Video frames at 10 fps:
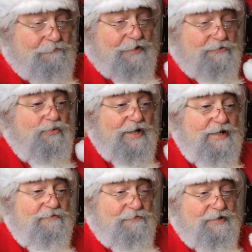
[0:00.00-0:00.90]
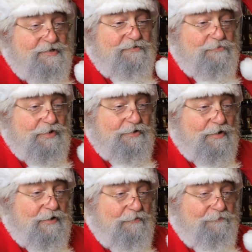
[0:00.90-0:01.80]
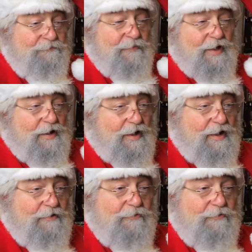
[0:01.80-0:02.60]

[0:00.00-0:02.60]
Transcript: between visits with her, I